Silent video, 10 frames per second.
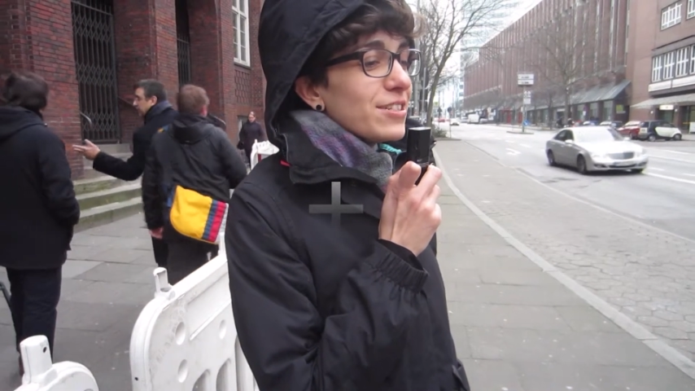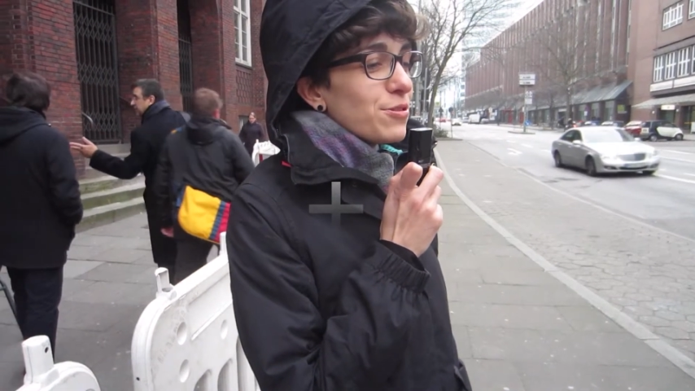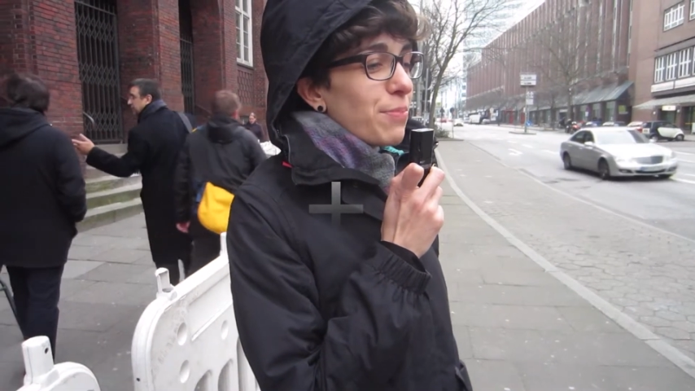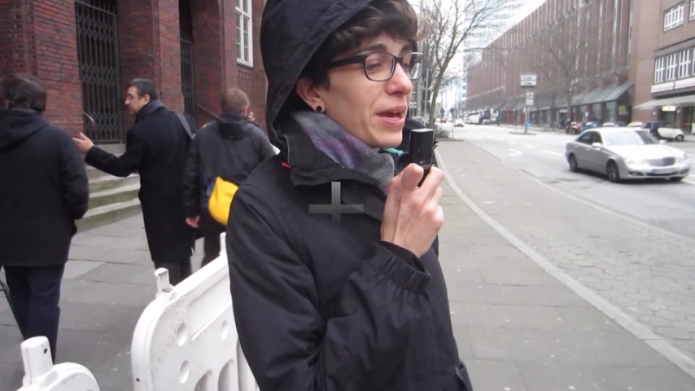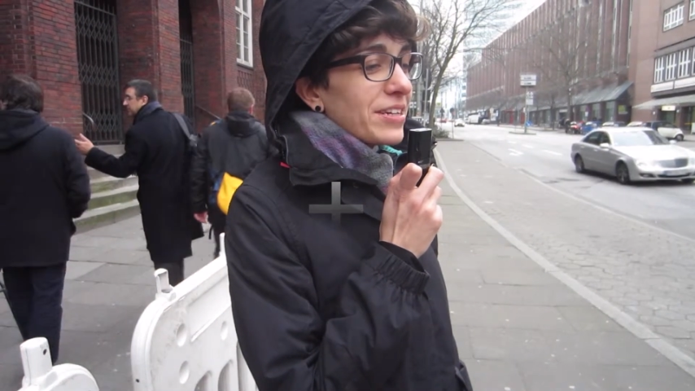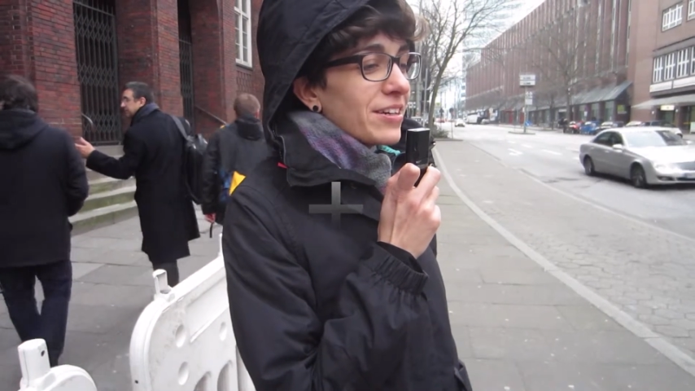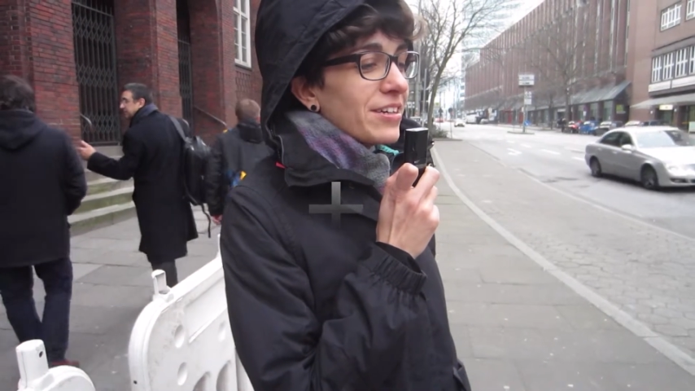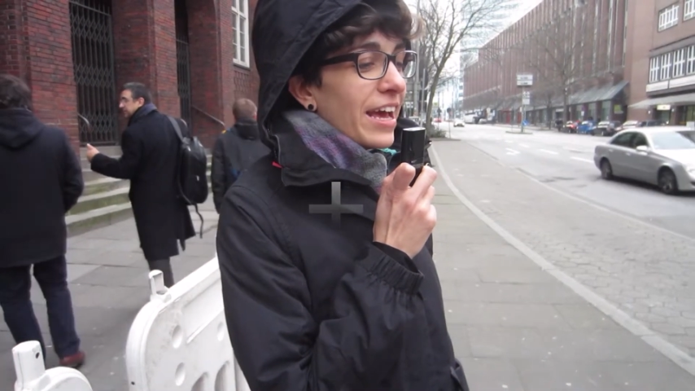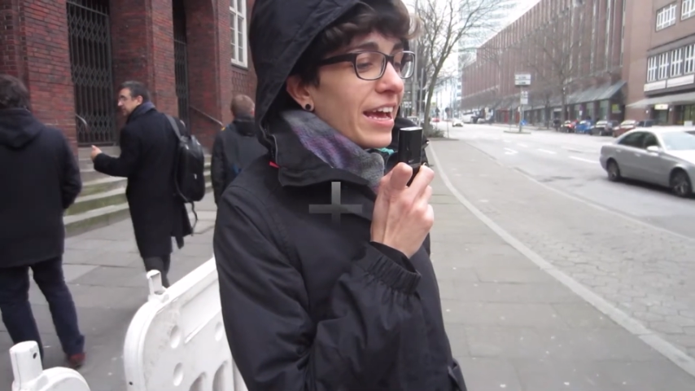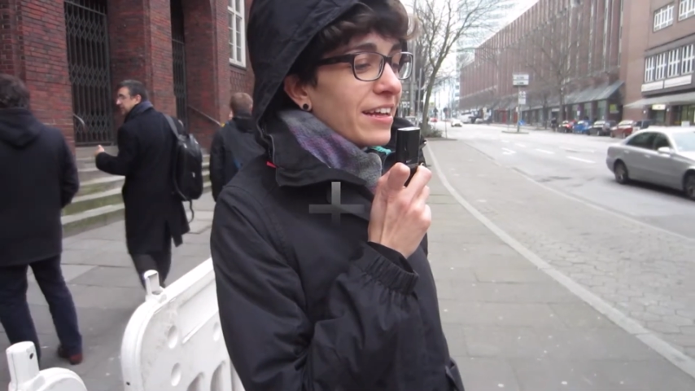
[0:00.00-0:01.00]
Even
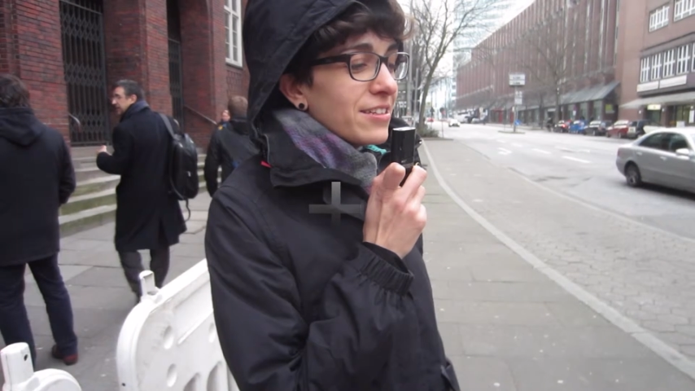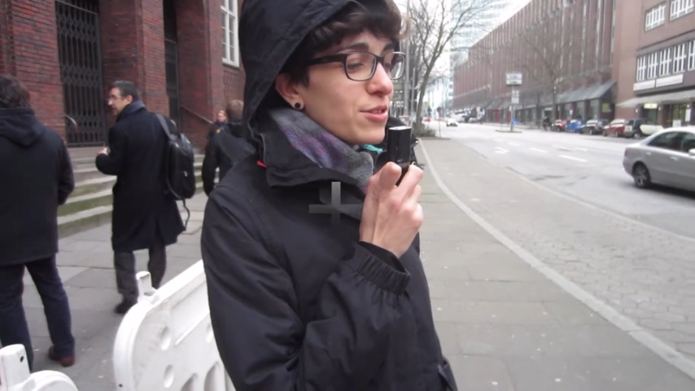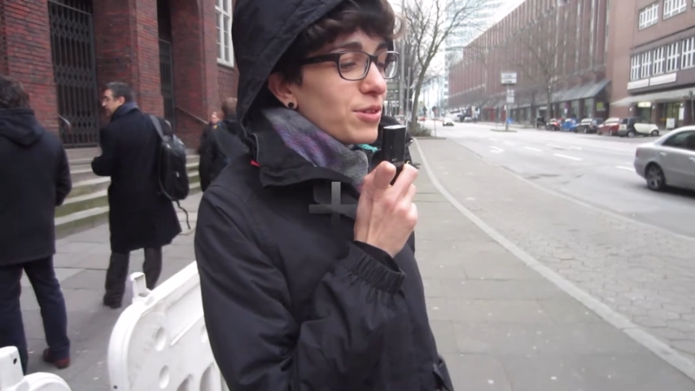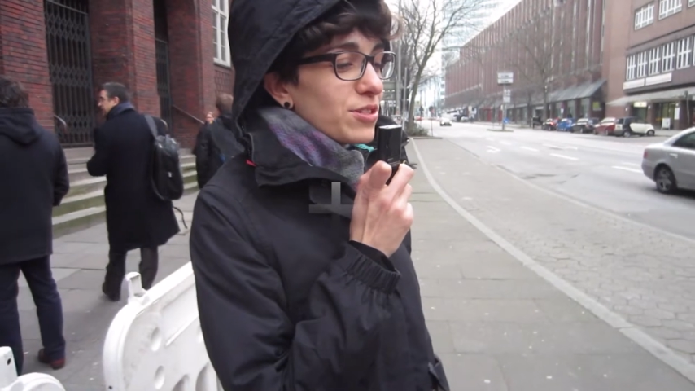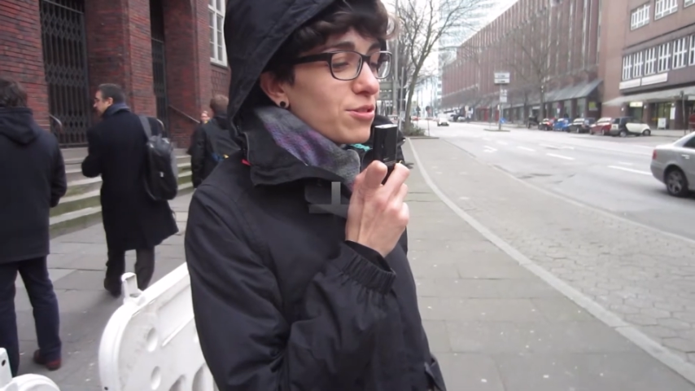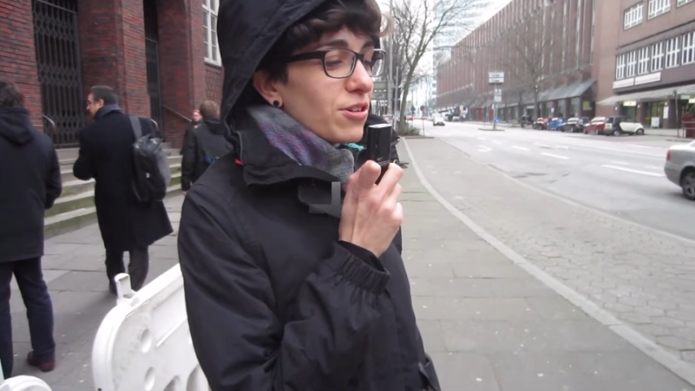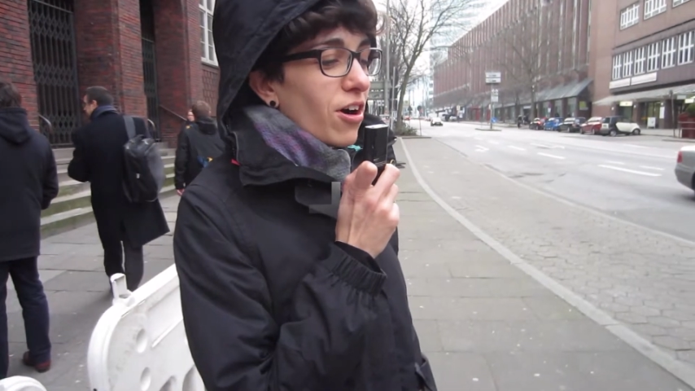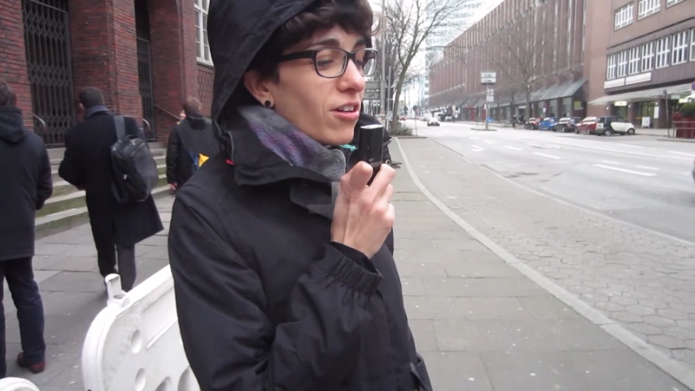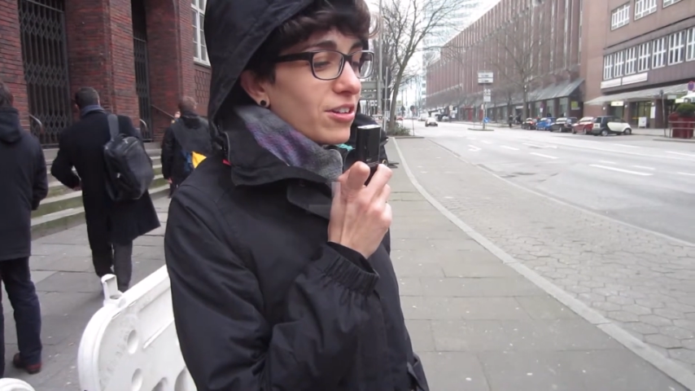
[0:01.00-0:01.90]
here is nothing uh,